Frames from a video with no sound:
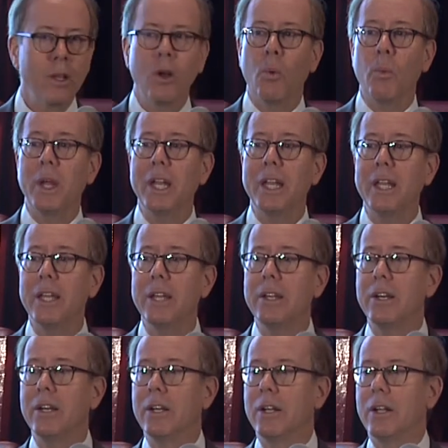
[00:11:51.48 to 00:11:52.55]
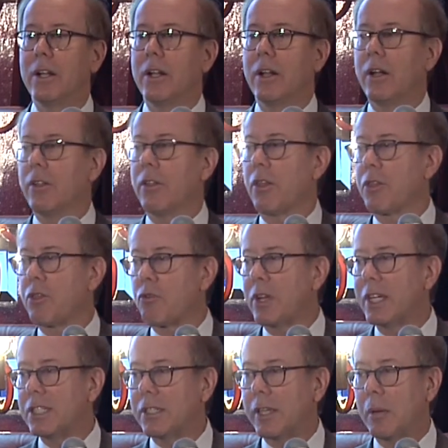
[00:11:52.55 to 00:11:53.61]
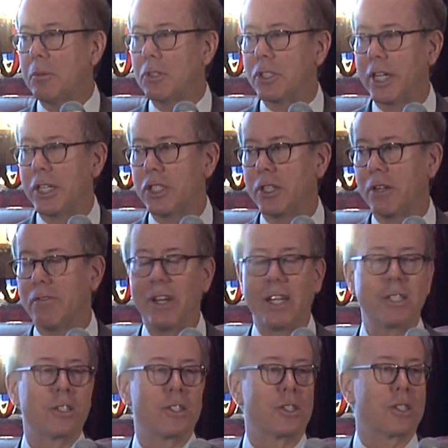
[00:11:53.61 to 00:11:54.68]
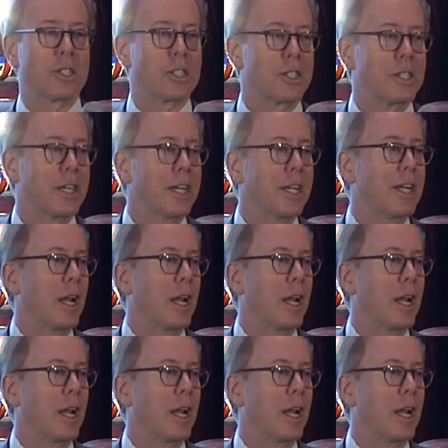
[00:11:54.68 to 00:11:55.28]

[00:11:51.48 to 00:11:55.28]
We need the three stabilization events to succeed,